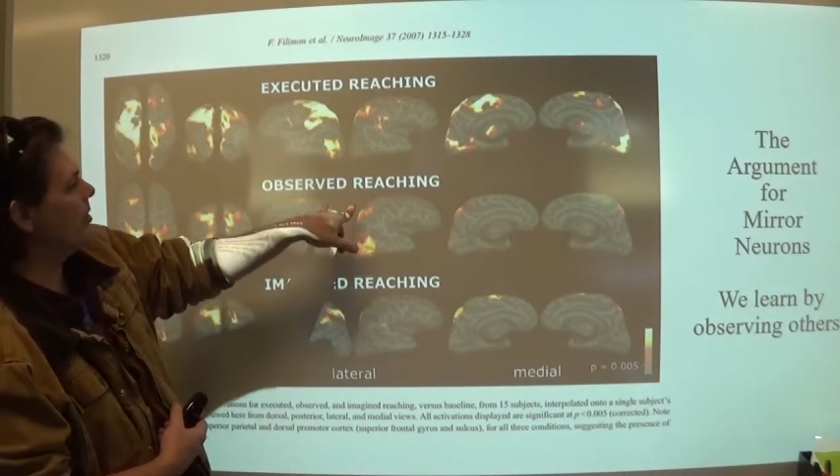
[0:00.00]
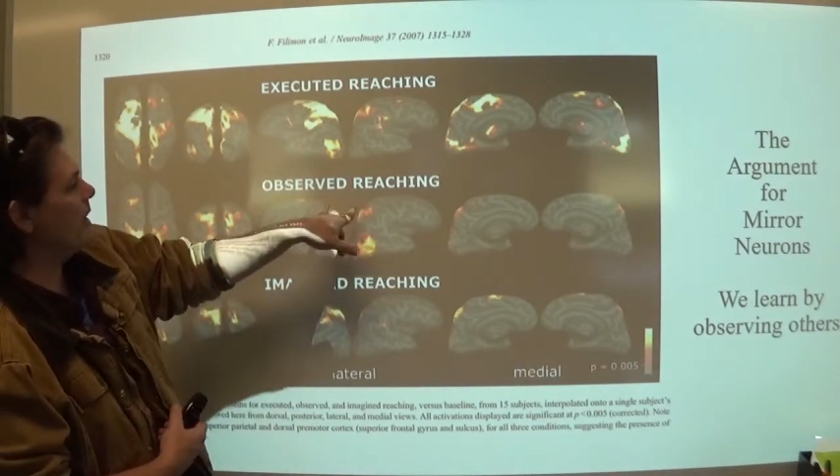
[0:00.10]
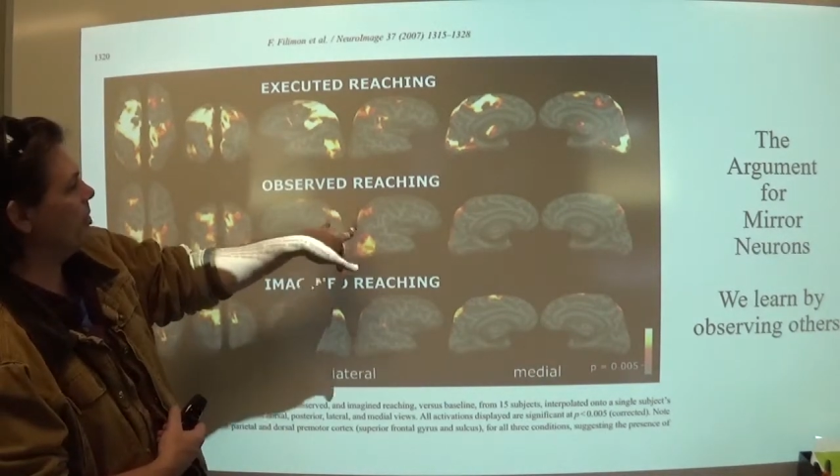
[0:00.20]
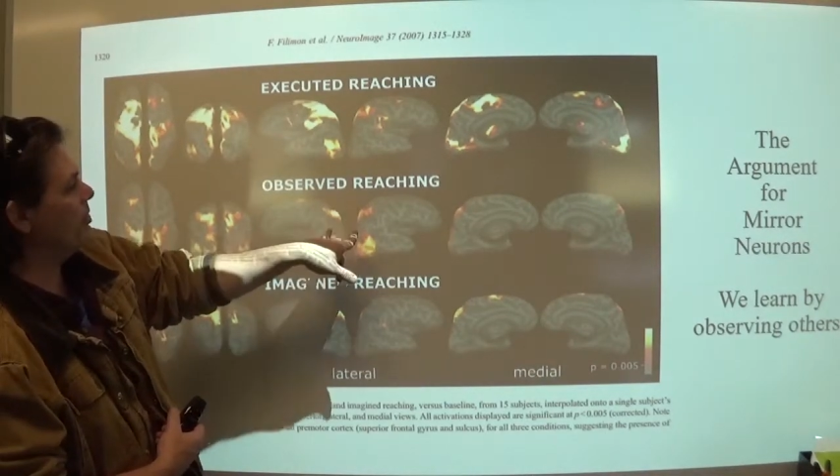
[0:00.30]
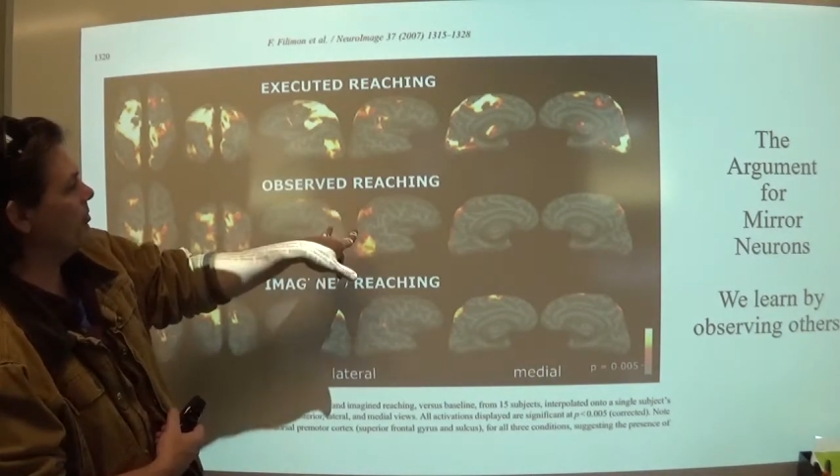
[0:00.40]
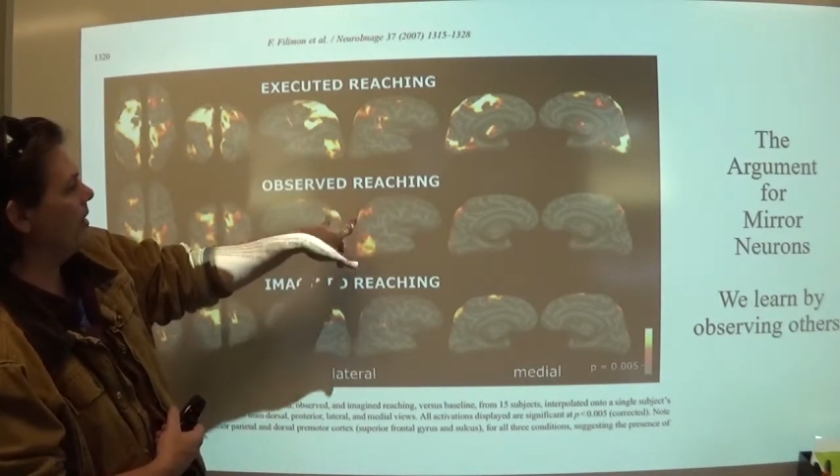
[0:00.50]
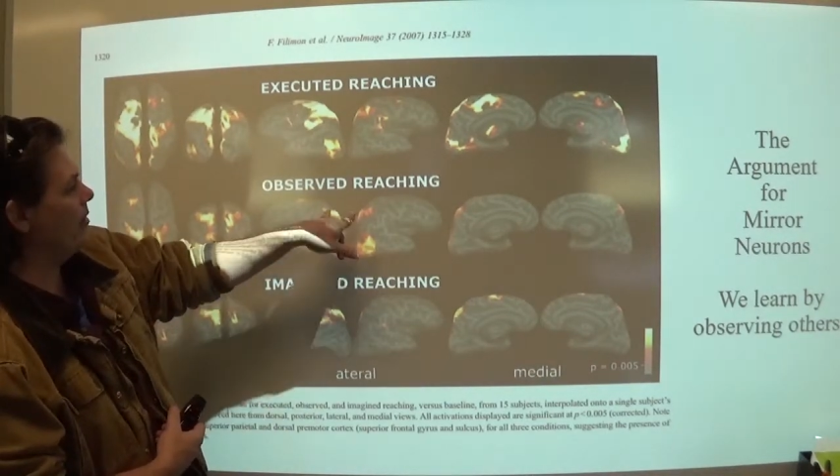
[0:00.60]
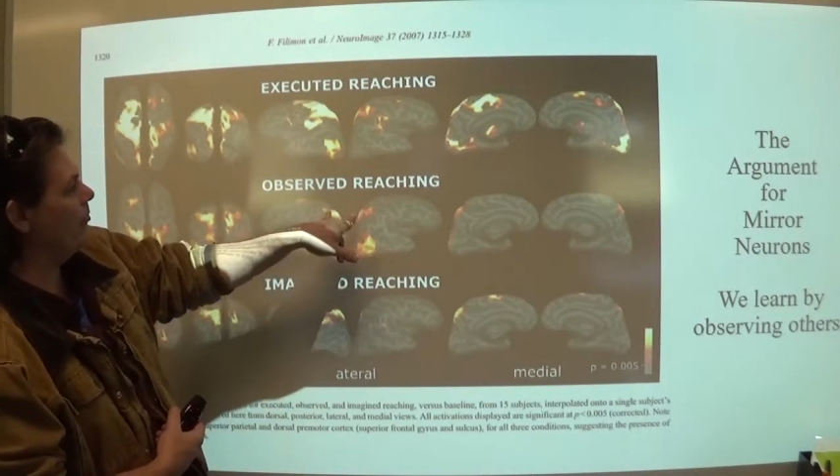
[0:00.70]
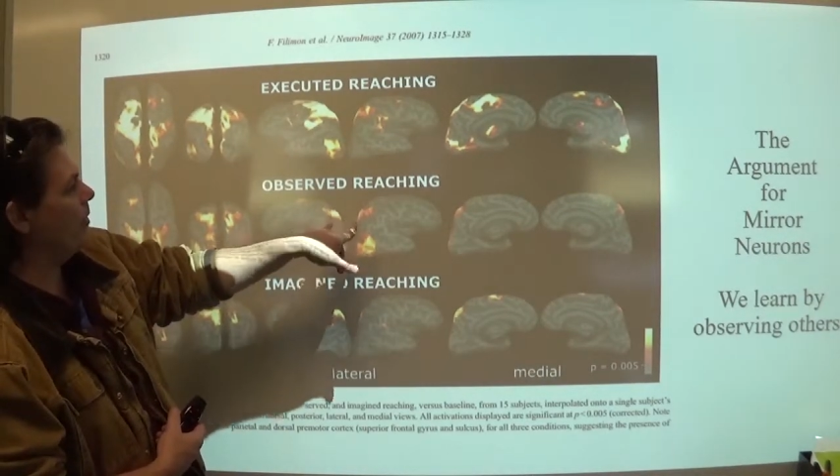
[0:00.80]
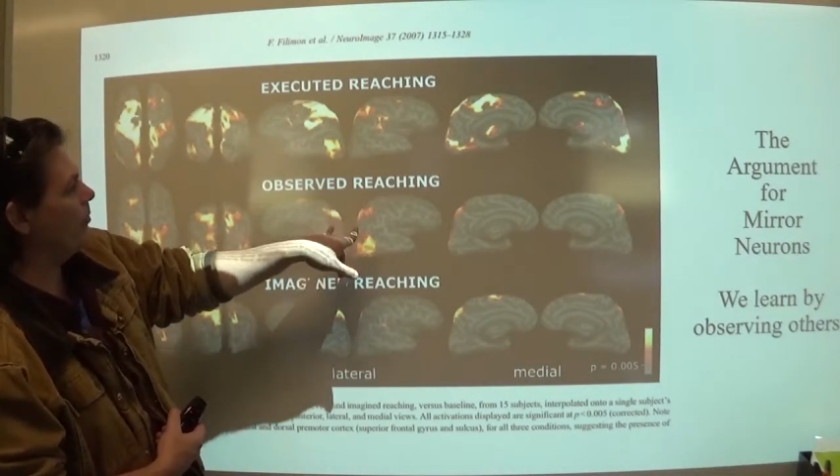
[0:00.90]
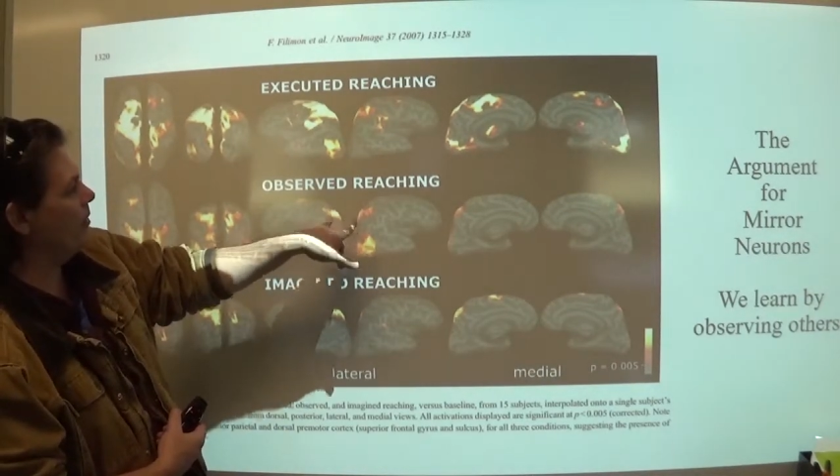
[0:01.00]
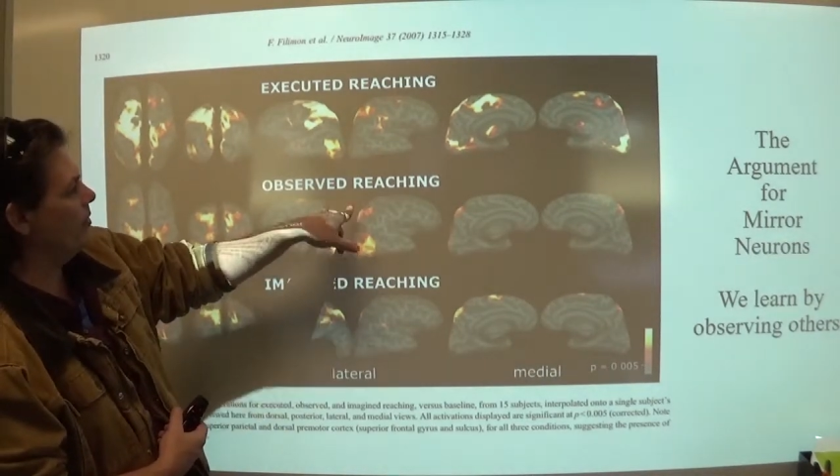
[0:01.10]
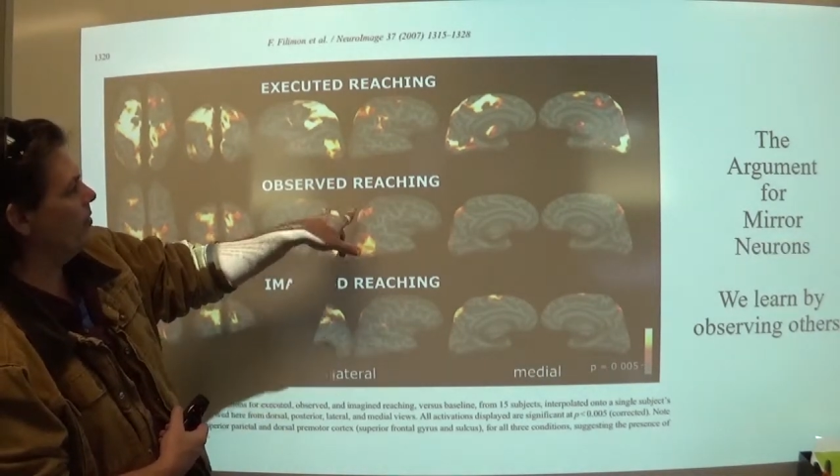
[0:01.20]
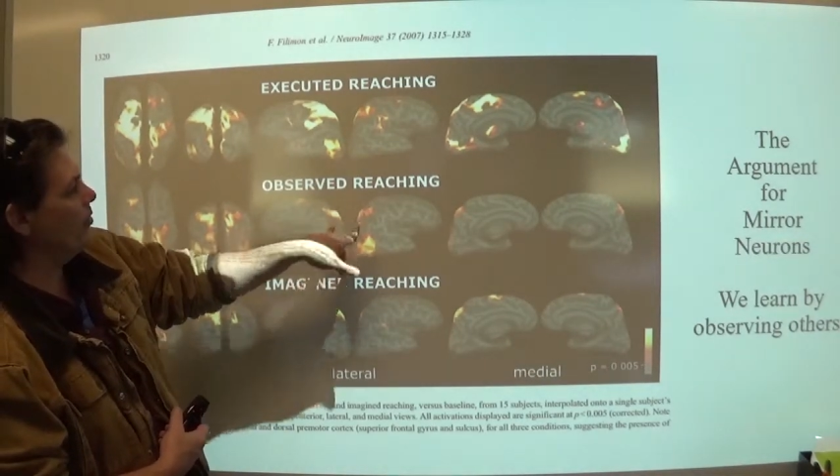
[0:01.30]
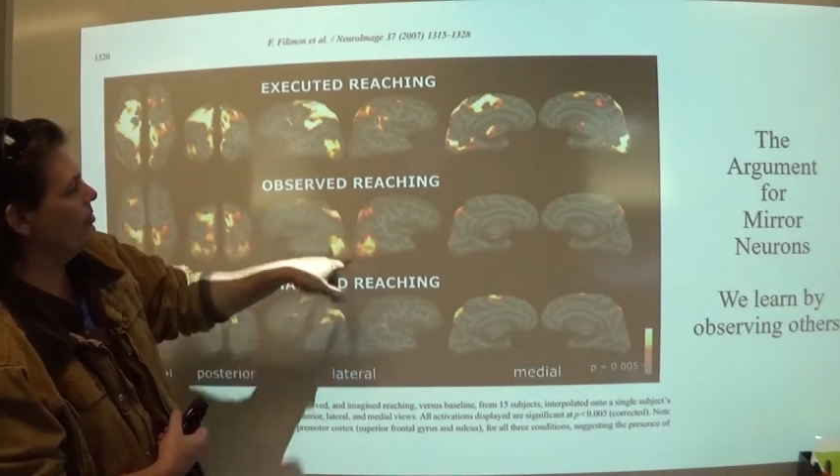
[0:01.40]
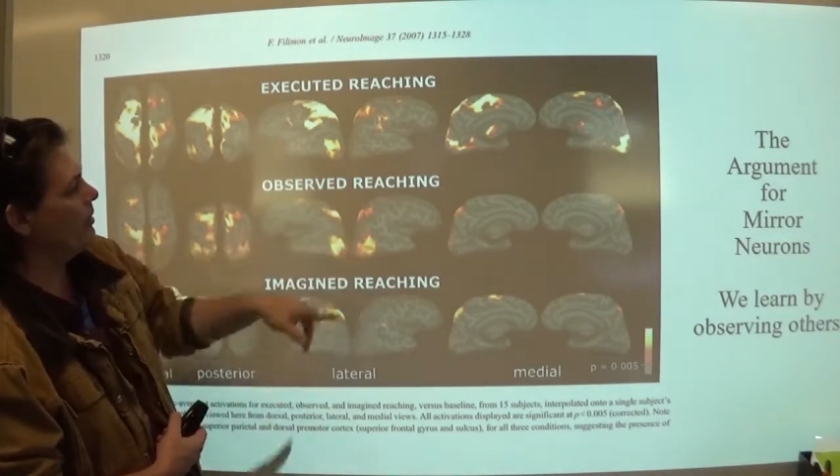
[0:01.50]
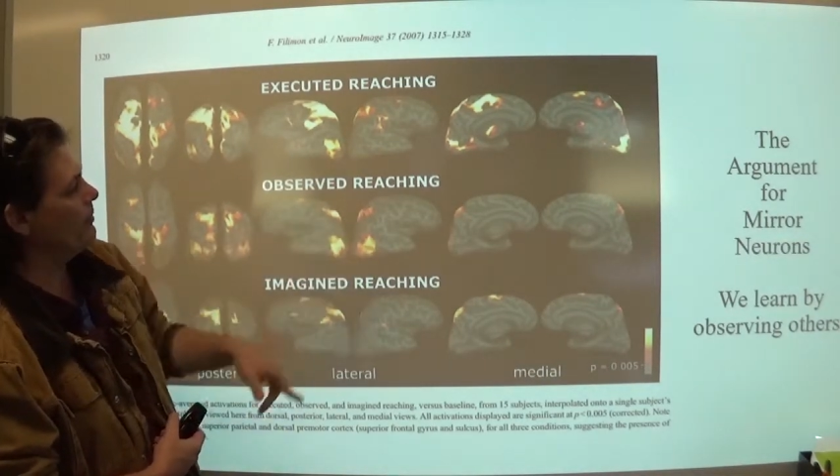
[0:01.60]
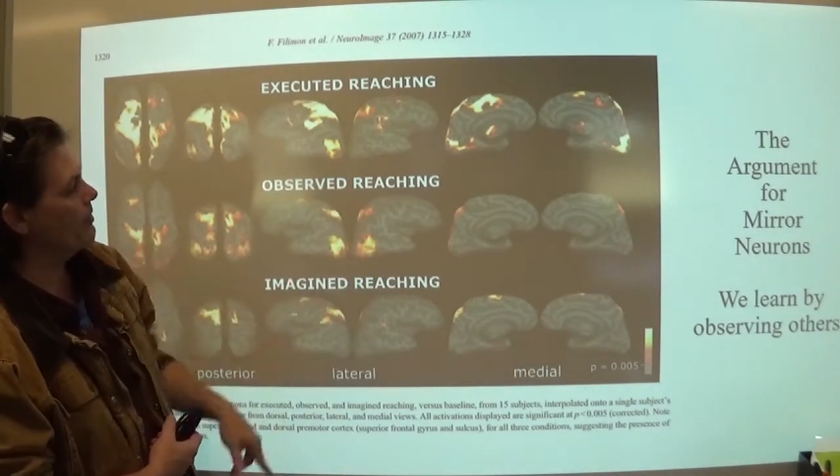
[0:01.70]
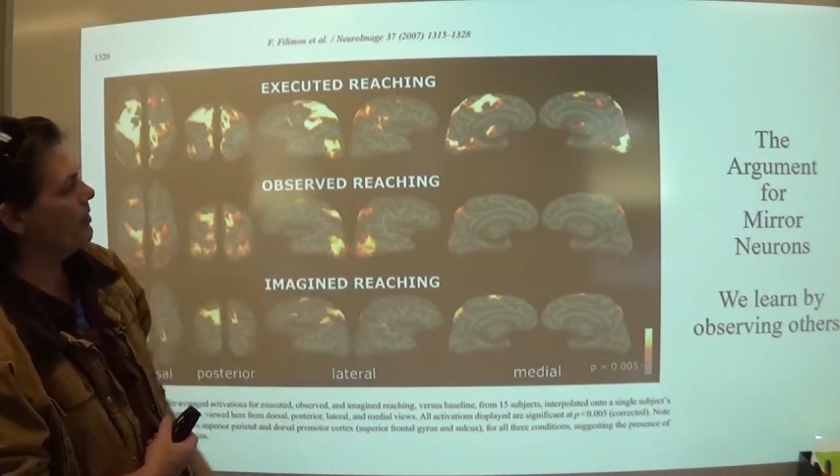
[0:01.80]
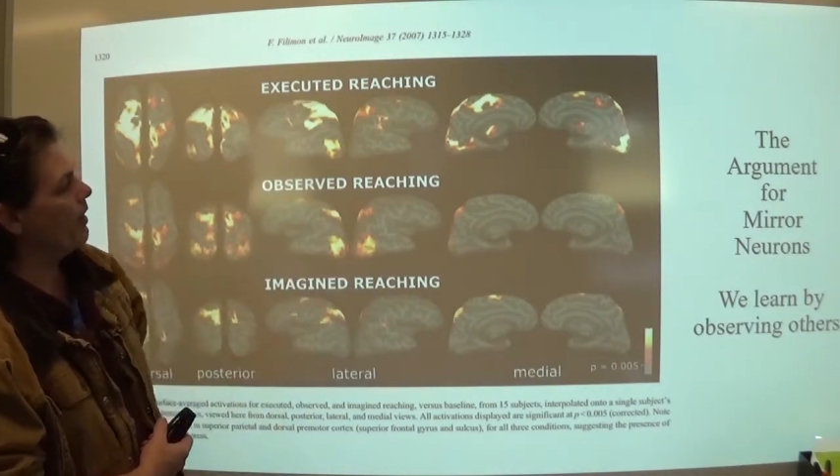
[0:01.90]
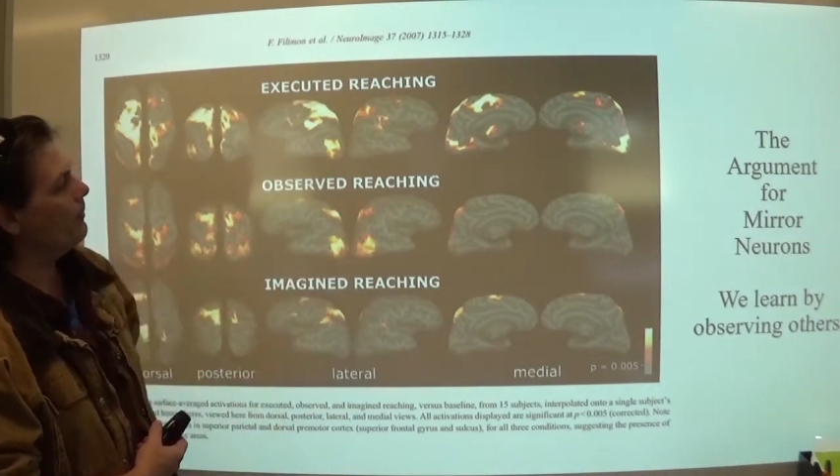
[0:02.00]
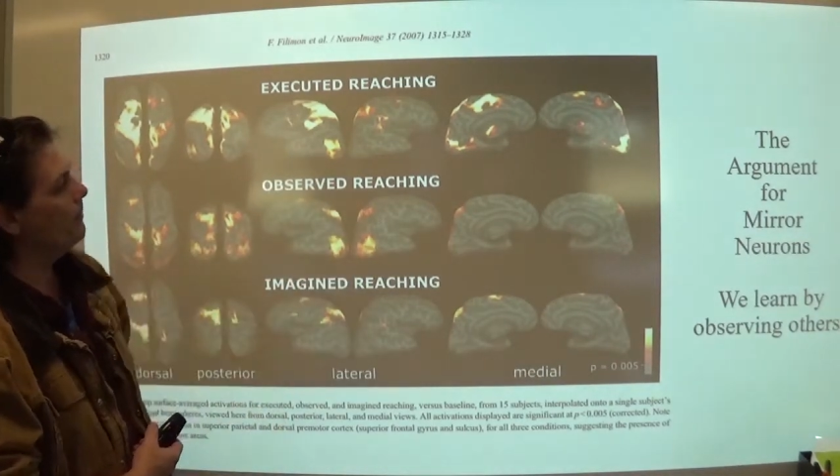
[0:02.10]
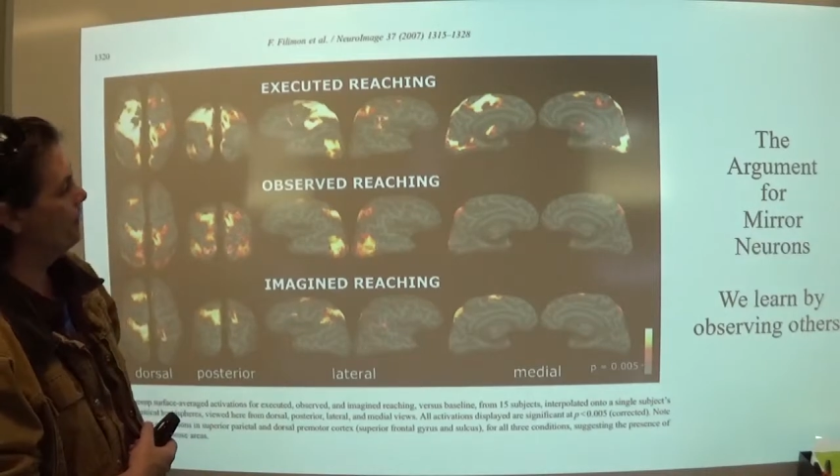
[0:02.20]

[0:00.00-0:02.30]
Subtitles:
touch and memory nodes up at the top.